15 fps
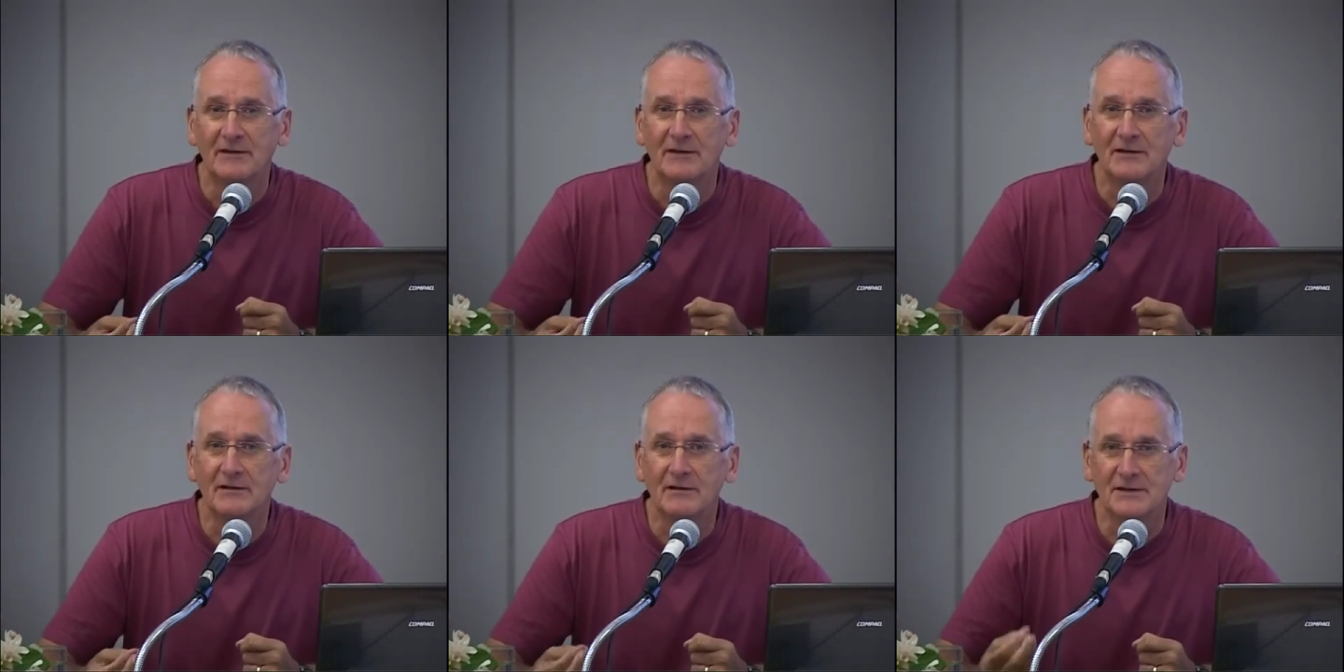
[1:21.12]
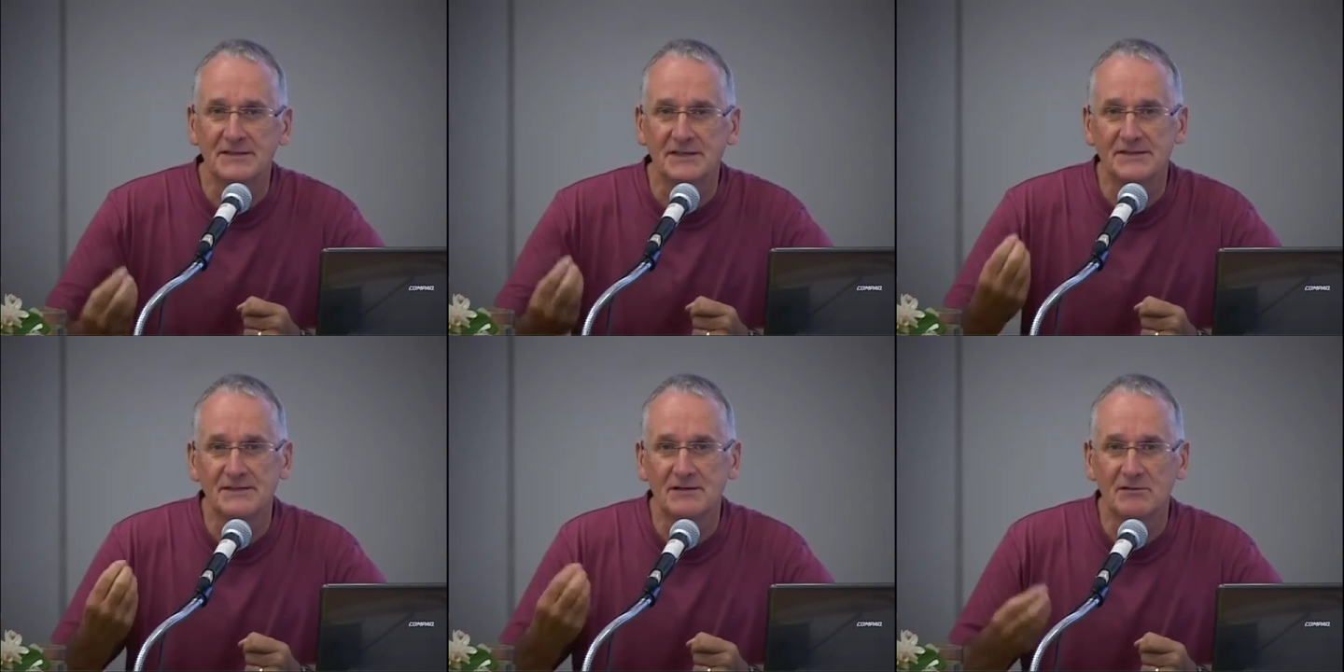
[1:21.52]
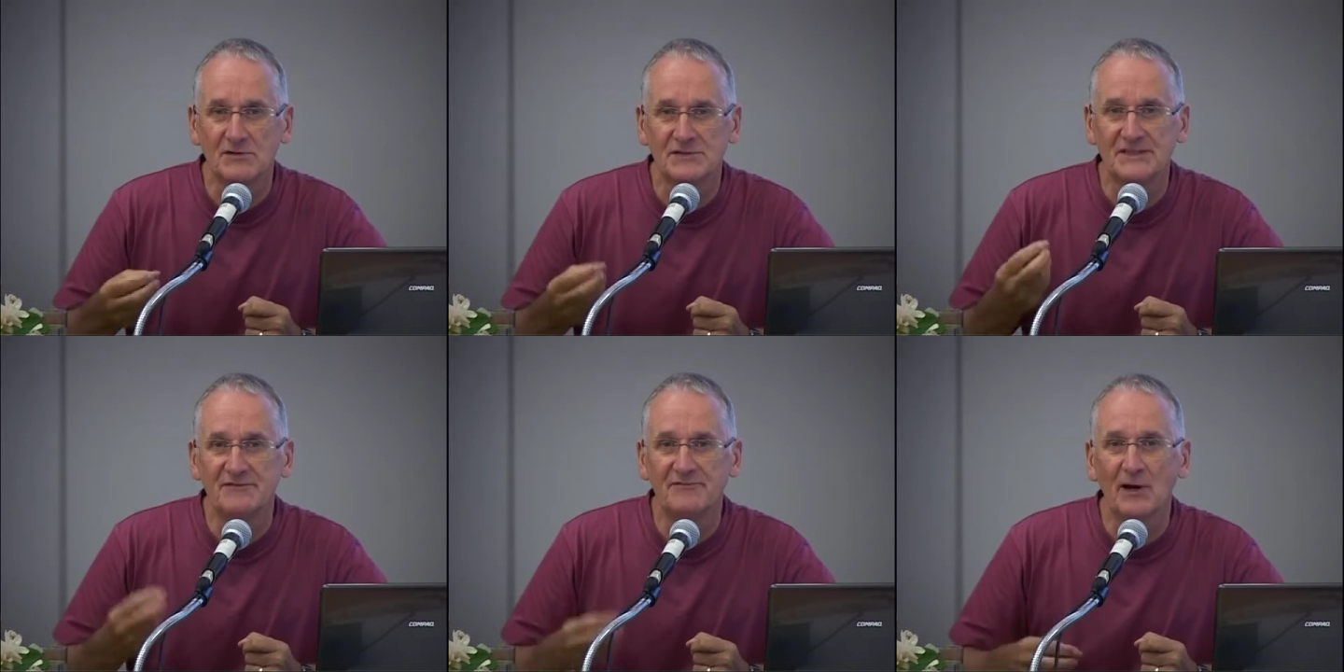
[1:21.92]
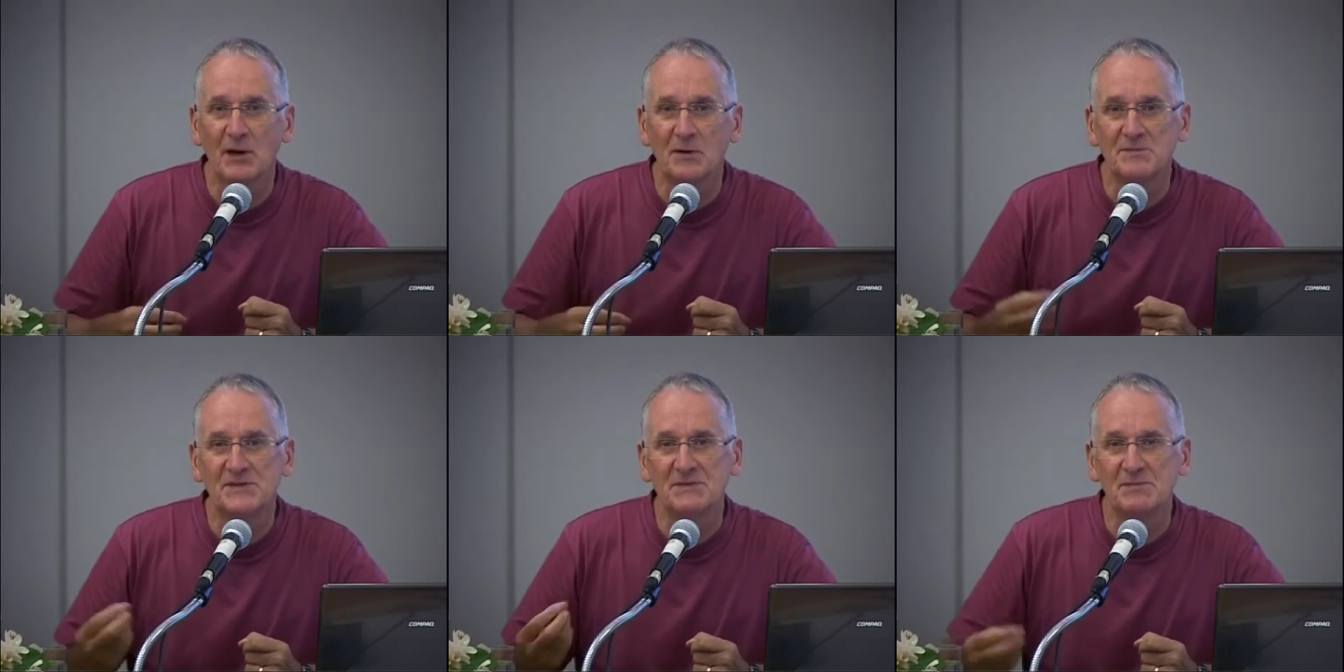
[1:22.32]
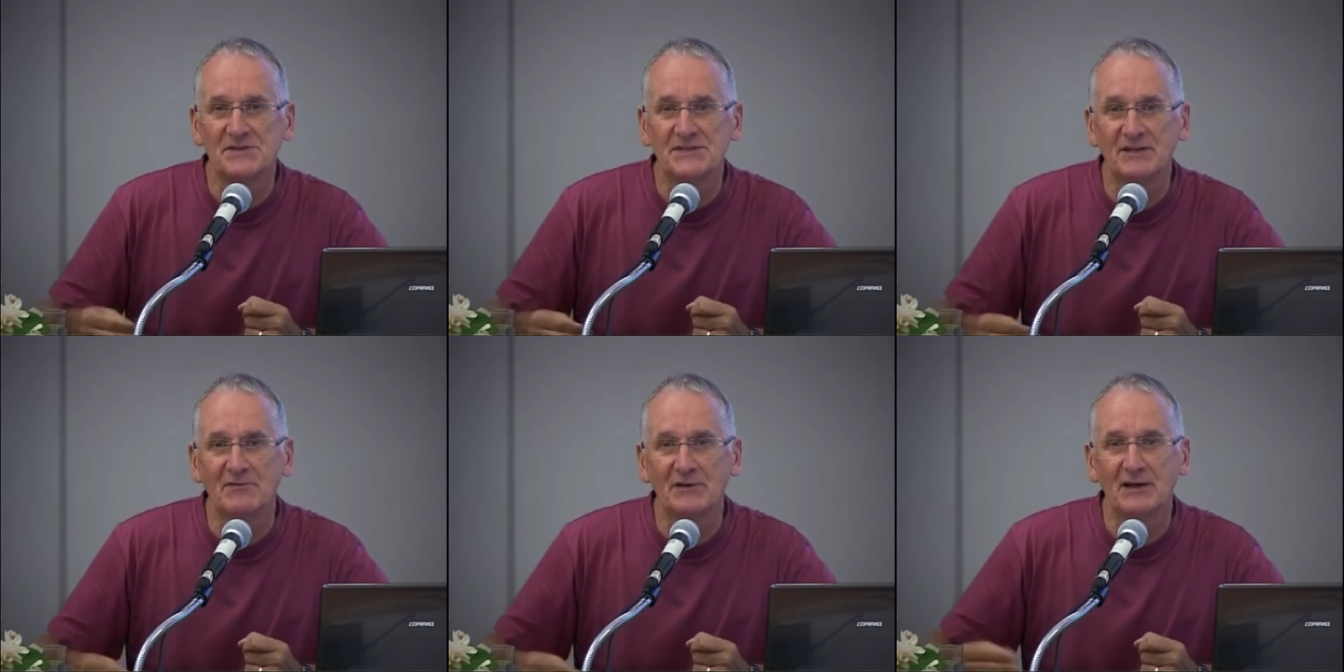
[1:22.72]
you know, because it was developed
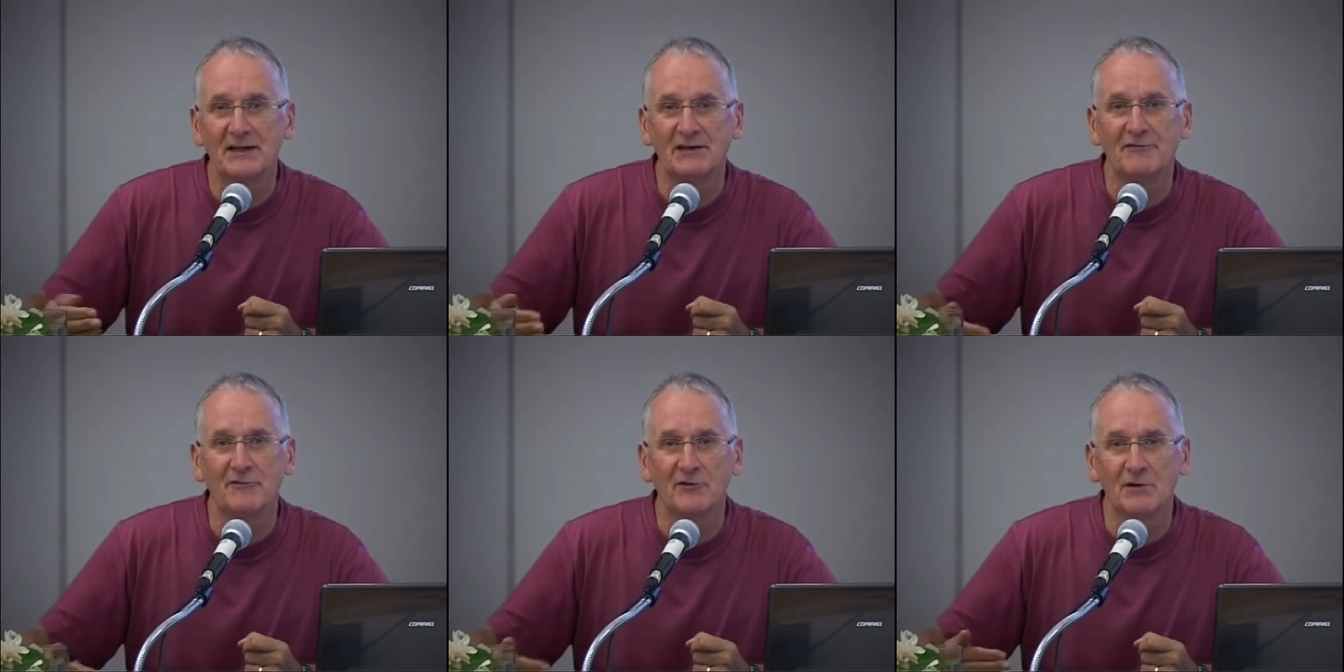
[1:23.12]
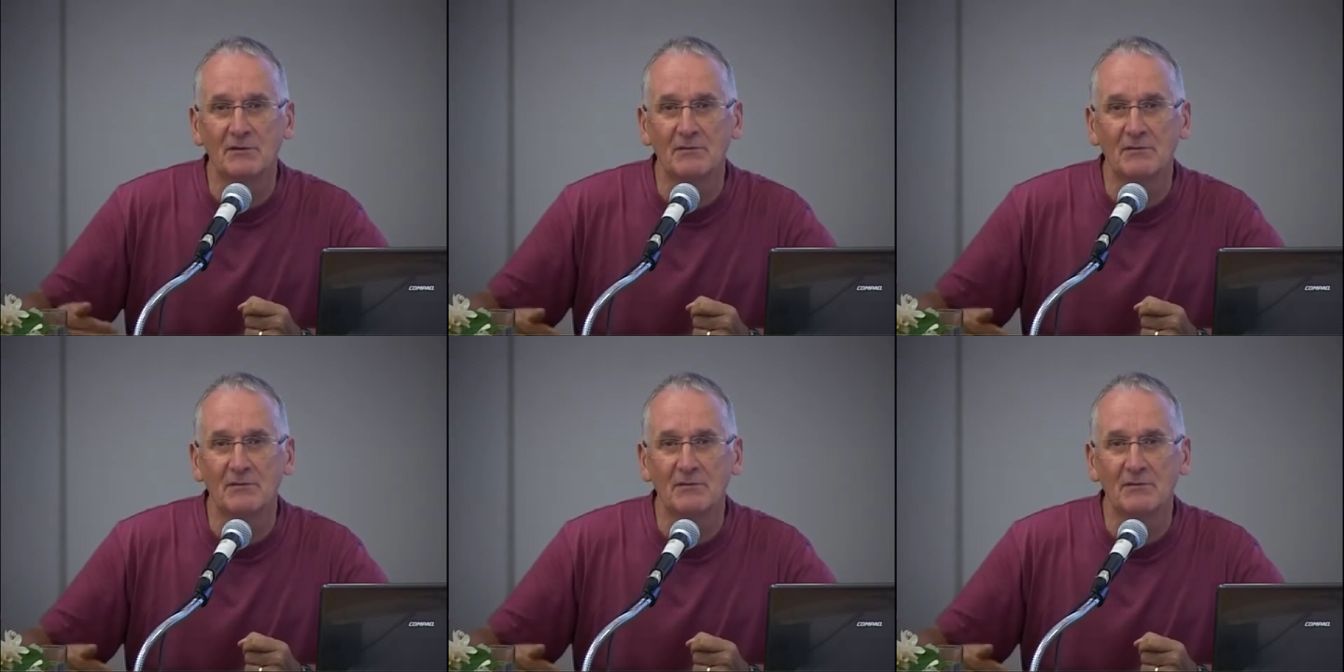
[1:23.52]
specifically for